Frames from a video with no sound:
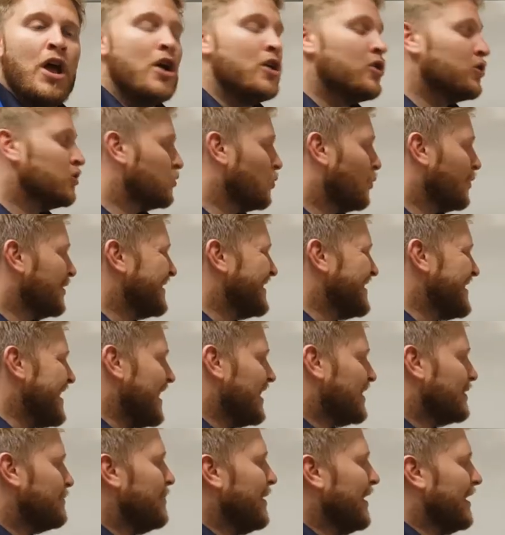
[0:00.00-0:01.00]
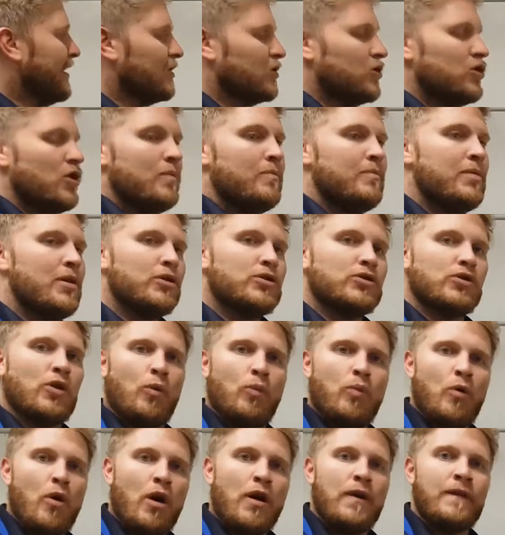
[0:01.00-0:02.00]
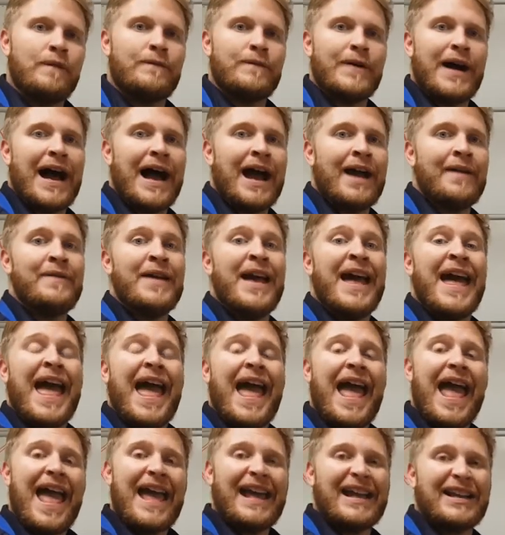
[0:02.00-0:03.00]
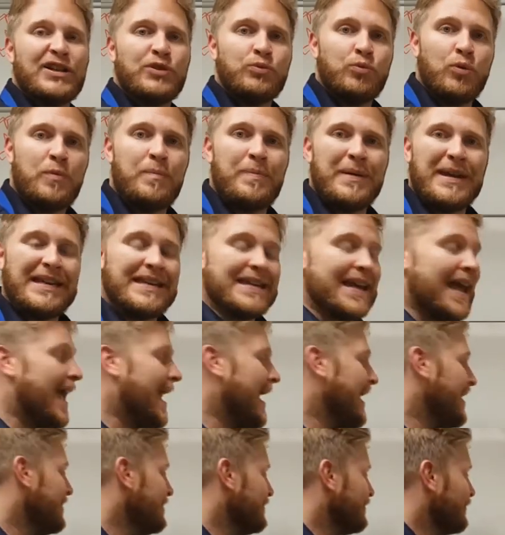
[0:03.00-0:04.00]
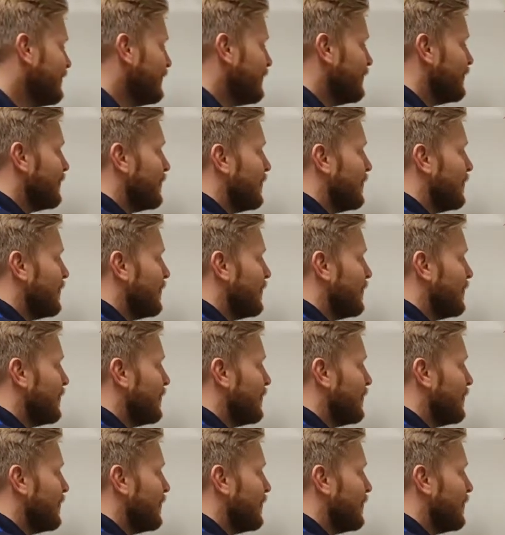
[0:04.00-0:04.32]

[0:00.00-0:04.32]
So what's the next biggest number? So we've got 1, 5, x would be 10.